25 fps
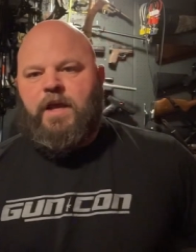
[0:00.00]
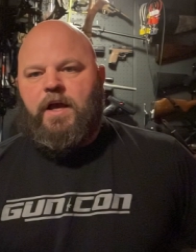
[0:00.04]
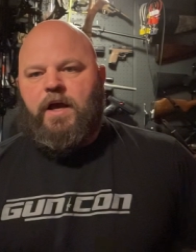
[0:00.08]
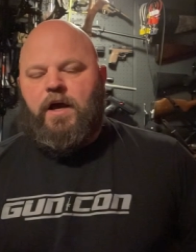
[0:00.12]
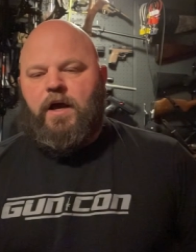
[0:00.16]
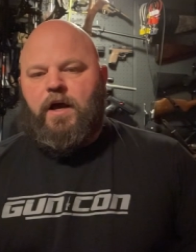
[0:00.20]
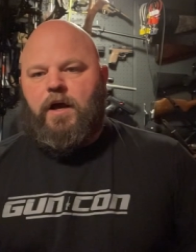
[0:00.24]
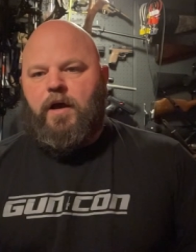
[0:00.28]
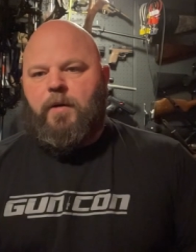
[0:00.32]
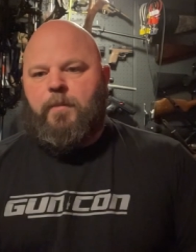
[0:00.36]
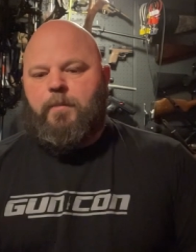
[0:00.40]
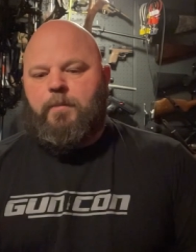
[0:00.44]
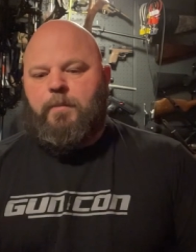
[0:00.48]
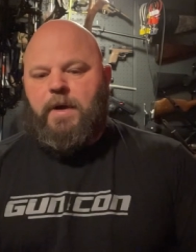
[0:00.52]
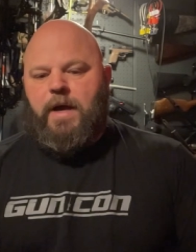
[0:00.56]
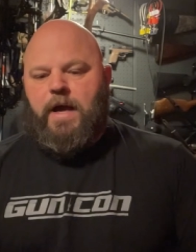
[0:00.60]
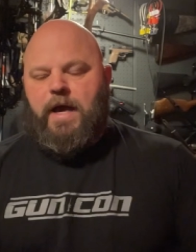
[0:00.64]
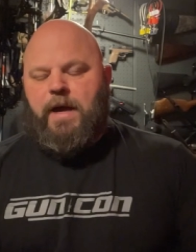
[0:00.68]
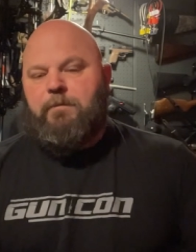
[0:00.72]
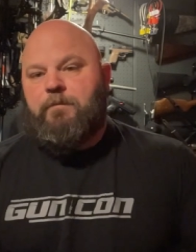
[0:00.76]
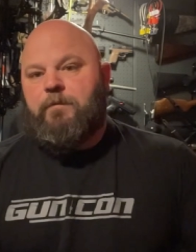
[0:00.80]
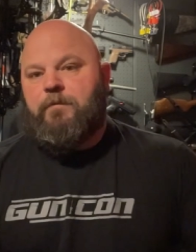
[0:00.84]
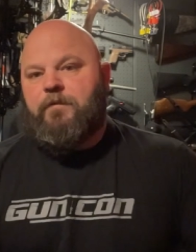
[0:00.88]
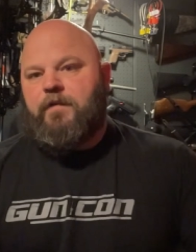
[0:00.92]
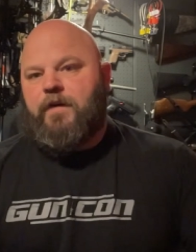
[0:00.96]

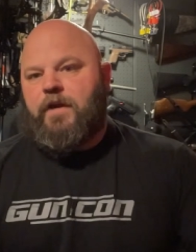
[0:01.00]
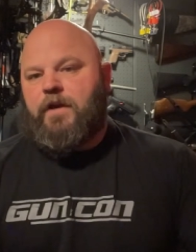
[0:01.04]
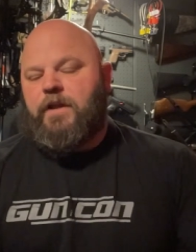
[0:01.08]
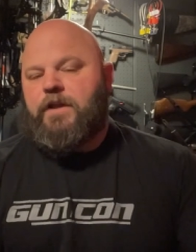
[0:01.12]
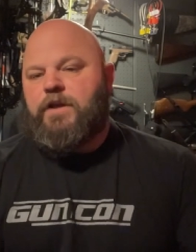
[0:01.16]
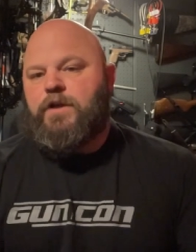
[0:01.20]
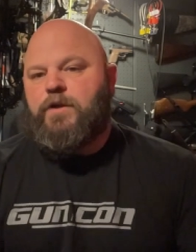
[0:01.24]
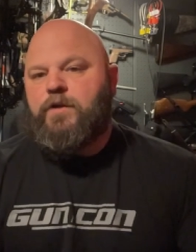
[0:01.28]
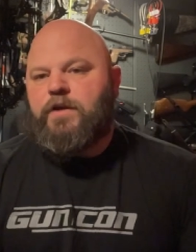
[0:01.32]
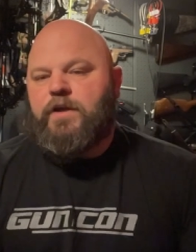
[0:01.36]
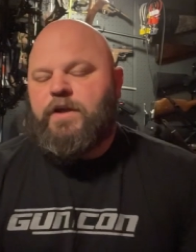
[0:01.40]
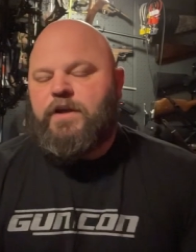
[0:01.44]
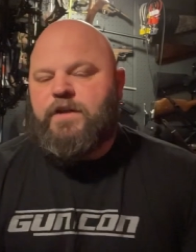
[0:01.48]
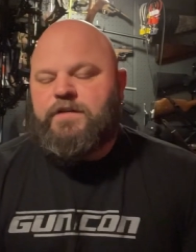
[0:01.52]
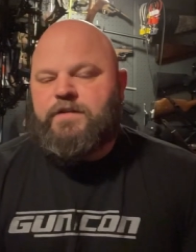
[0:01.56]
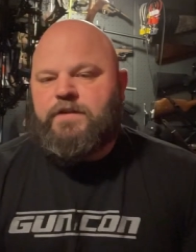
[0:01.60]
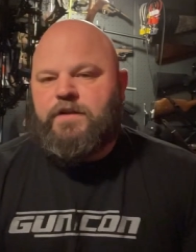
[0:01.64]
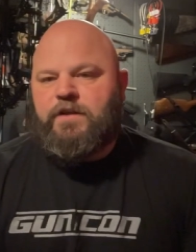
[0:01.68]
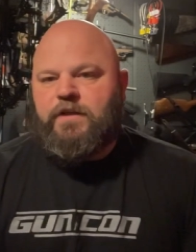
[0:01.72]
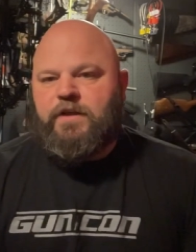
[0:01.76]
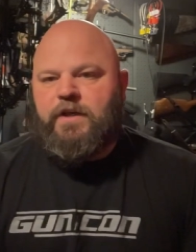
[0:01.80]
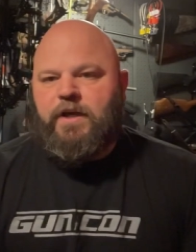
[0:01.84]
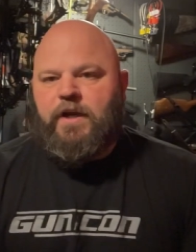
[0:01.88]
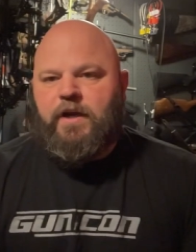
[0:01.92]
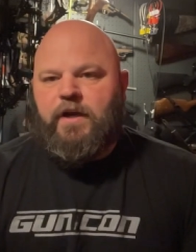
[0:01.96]
I'm fairly new to
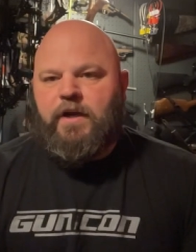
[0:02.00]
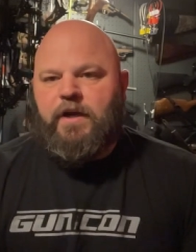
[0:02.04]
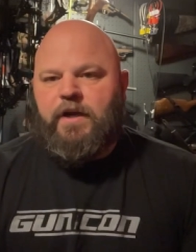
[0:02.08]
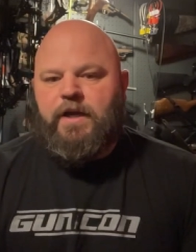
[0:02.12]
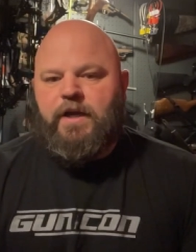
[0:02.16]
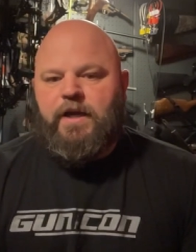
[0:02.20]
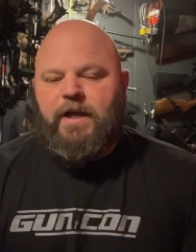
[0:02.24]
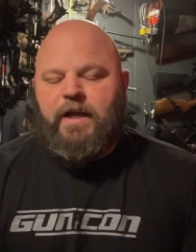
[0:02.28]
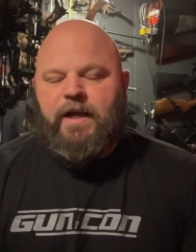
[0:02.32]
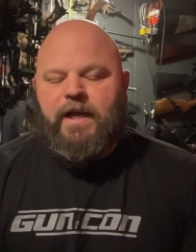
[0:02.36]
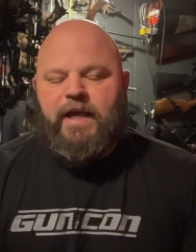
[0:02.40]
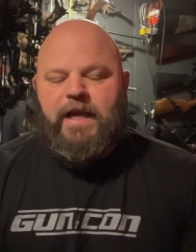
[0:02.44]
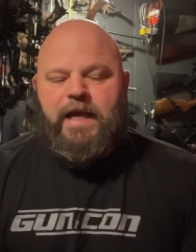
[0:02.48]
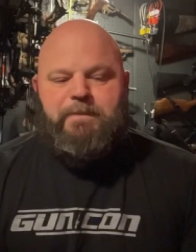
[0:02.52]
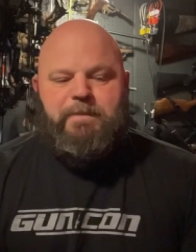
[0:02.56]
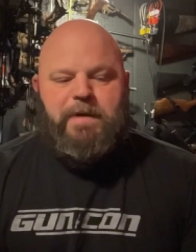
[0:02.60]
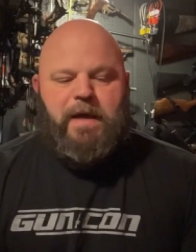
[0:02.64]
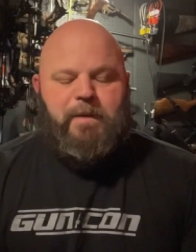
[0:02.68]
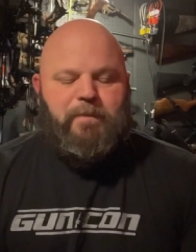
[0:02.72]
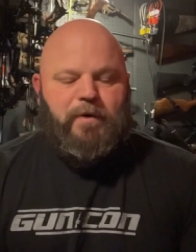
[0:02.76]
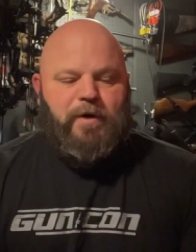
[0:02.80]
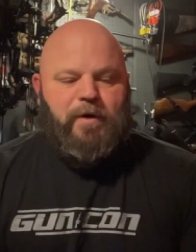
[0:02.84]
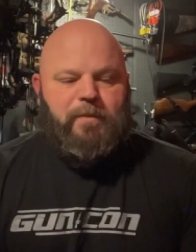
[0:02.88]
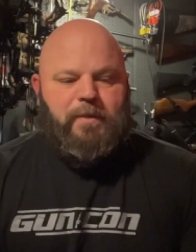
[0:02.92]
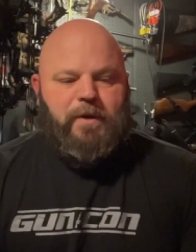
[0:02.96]
concealed carry. I got my
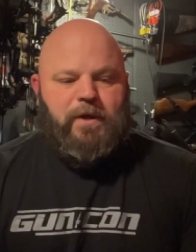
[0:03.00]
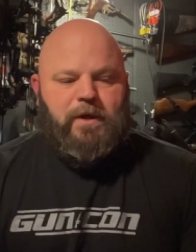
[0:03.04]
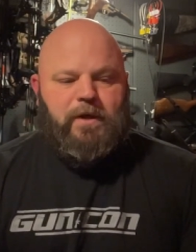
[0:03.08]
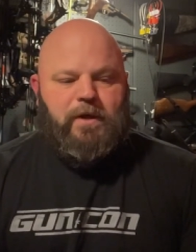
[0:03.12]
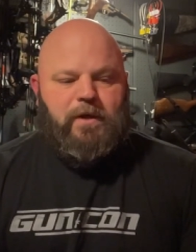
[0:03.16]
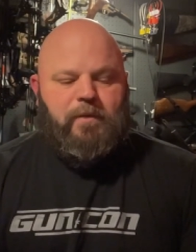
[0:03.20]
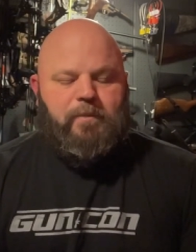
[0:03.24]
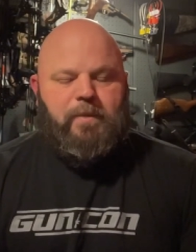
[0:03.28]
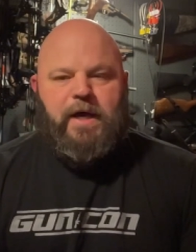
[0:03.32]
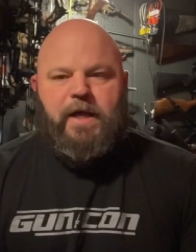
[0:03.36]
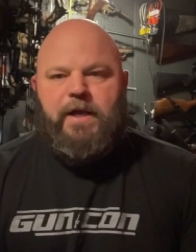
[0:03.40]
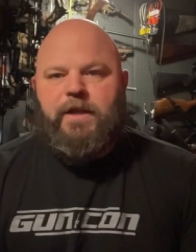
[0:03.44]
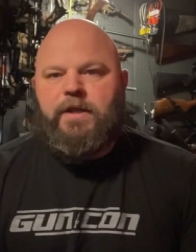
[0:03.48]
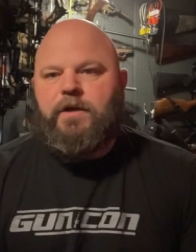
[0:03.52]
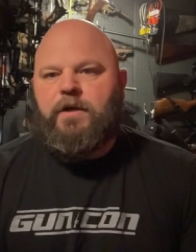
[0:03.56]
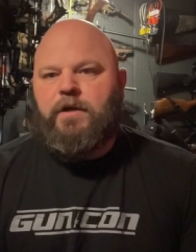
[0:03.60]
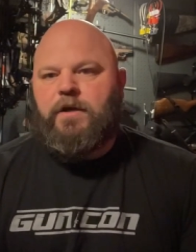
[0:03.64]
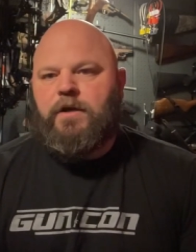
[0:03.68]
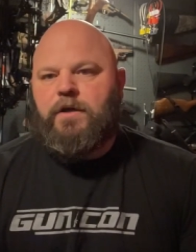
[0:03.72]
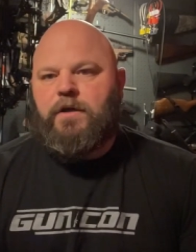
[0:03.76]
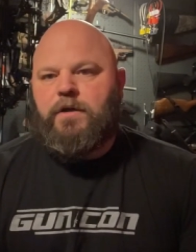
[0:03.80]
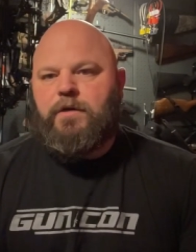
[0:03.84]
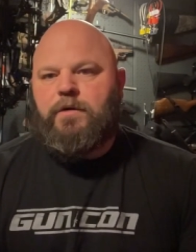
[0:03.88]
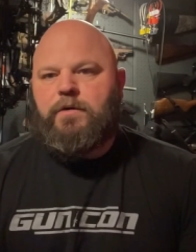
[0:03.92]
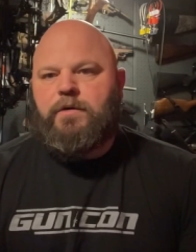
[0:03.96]
permit about a year
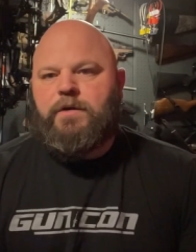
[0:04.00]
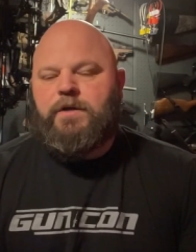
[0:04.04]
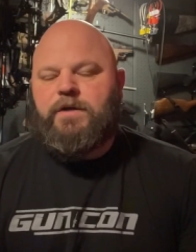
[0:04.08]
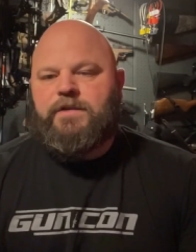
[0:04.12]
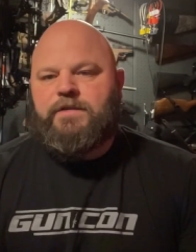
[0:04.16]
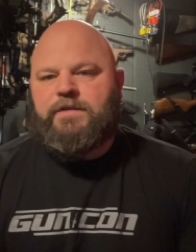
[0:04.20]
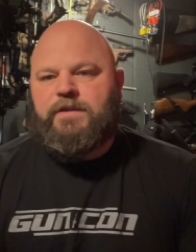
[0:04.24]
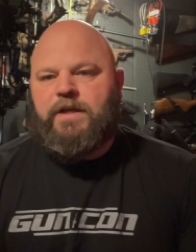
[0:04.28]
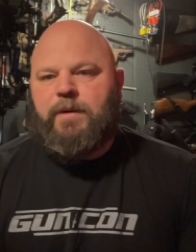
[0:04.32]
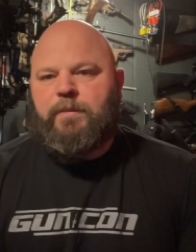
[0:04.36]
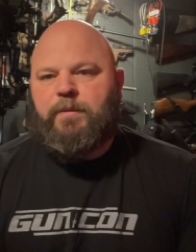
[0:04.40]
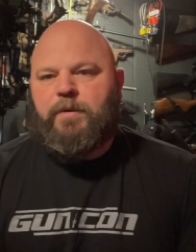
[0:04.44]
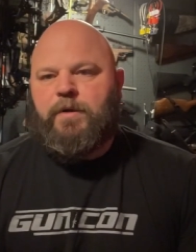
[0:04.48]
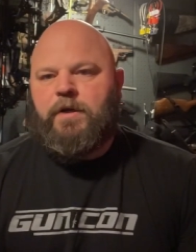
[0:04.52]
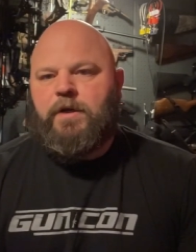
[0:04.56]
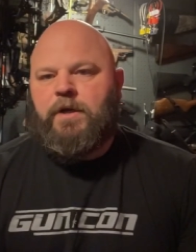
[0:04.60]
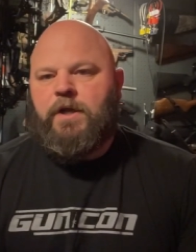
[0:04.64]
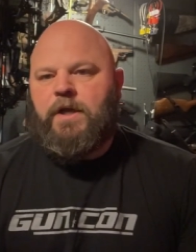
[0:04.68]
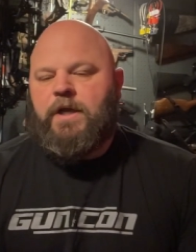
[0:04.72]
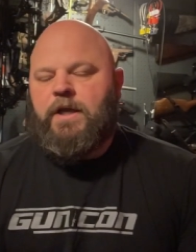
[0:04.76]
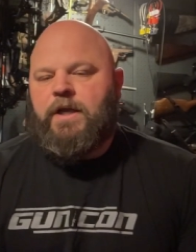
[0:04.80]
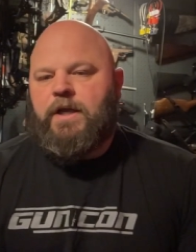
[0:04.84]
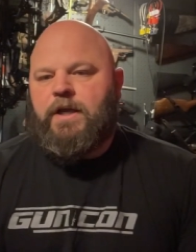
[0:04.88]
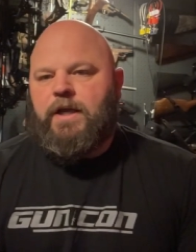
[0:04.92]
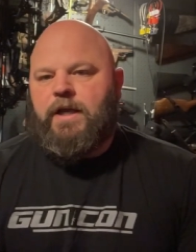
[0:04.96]
ago in December,
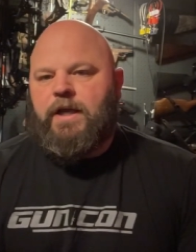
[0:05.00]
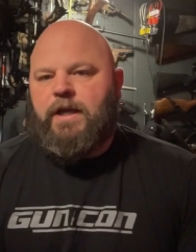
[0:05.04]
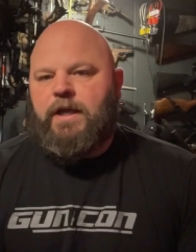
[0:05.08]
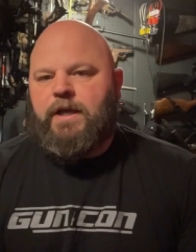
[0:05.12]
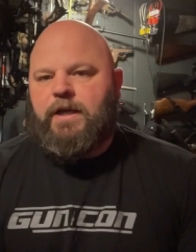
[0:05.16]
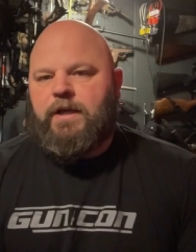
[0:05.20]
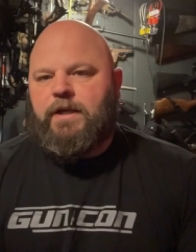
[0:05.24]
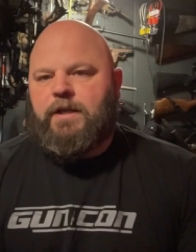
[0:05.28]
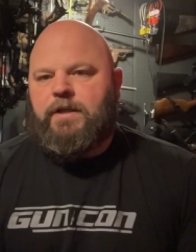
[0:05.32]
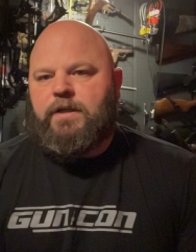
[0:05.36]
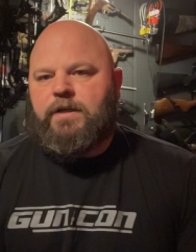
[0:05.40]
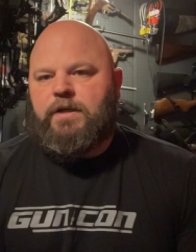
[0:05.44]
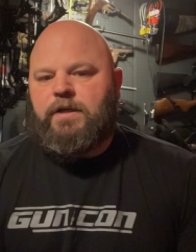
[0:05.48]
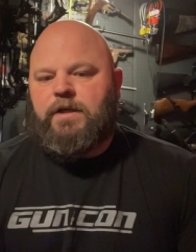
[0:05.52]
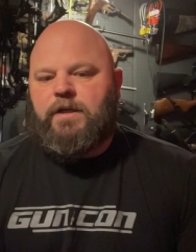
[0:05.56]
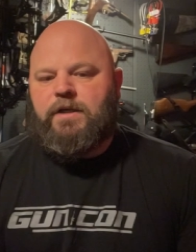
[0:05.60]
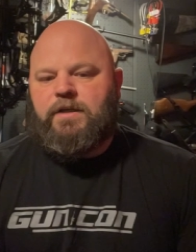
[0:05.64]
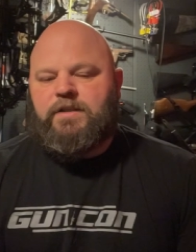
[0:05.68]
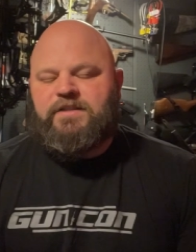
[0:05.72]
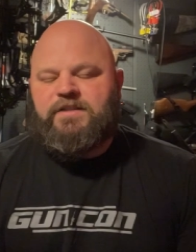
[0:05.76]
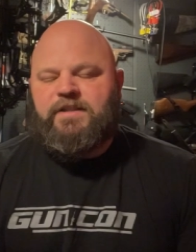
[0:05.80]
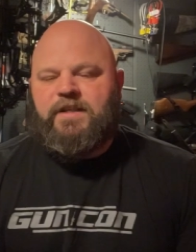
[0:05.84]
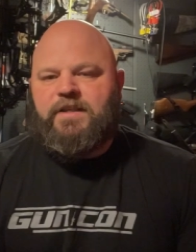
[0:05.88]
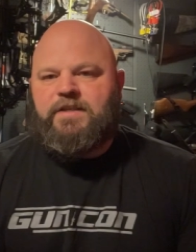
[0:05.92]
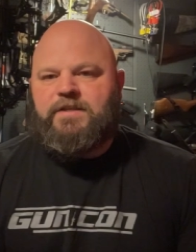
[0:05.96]
and
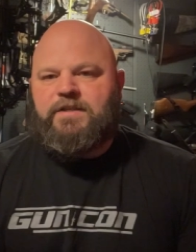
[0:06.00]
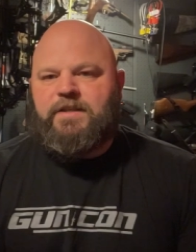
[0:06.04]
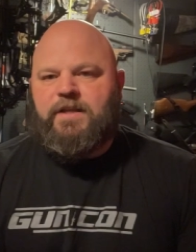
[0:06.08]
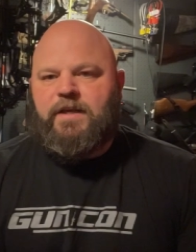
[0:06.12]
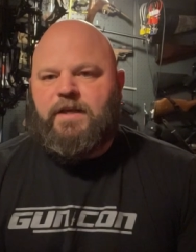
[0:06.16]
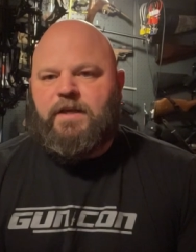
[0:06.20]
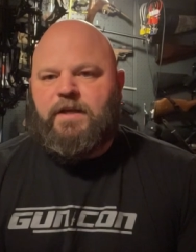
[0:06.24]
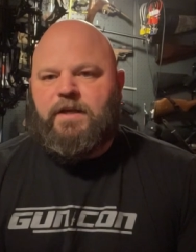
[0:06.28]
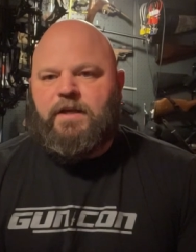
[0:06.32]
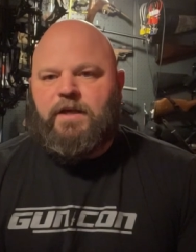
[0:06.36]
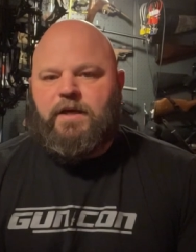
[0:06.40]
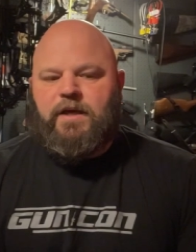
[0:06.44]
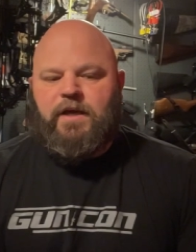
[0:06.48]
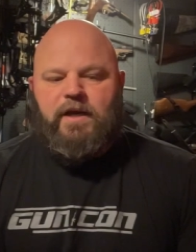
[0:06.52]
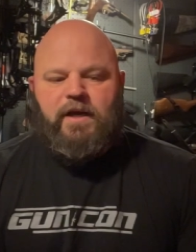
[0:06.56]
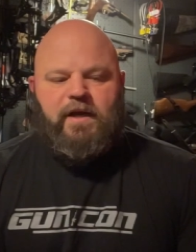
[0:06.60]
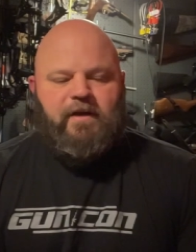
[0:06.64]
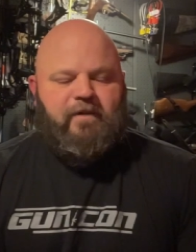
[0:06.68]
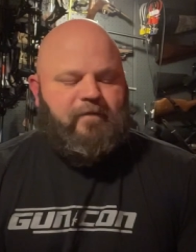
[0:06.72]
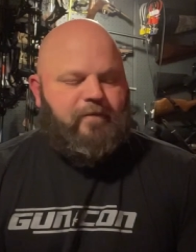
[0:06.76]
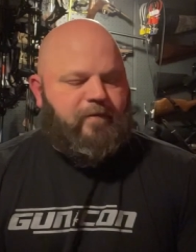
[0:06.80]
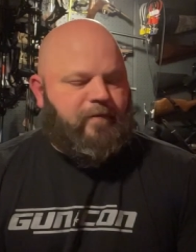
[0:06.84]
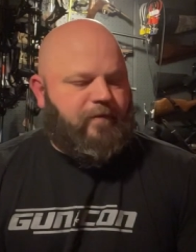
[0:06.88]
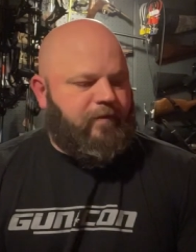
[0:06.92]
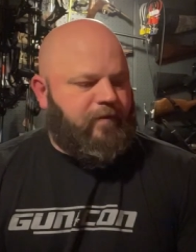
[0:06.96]
since then
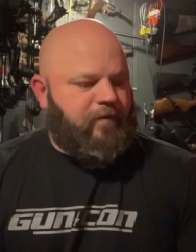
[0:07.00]
I've